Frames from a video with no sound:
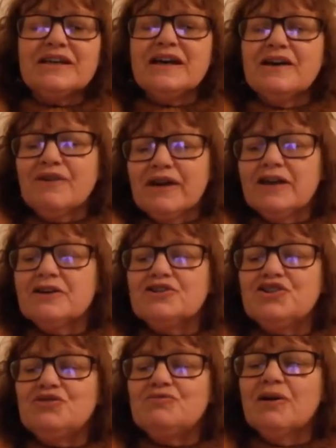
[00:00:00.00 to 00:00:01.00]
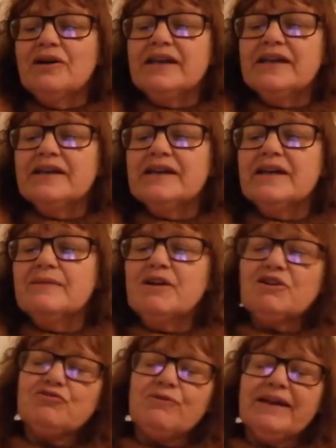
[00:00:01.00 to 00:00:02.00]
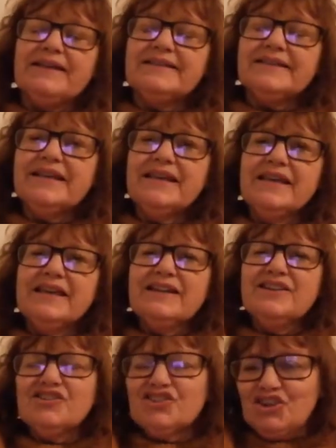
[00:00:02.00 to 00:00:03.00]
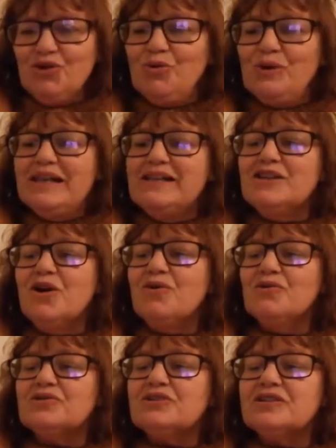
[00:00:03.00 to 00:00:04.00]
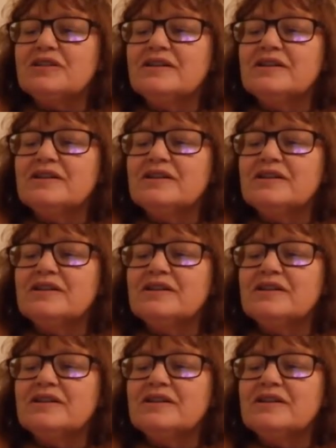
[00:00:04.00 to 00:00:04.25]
Have I heard you right? Am I crazy? Surely not.